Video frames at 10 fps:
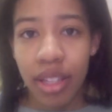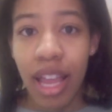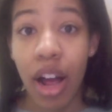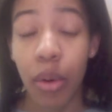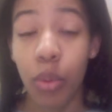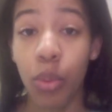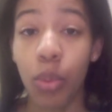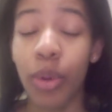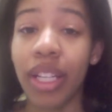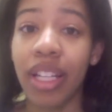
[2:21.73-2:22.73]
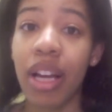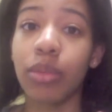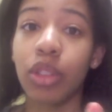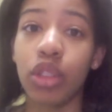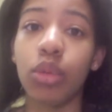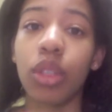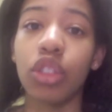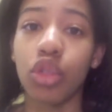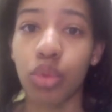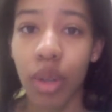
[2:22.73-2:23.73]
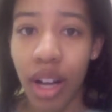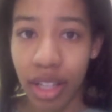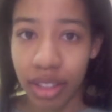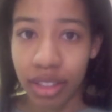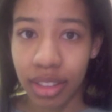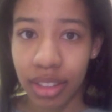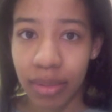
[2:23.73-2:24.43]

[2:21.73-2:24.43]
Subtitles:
Now, when it comes to drugs,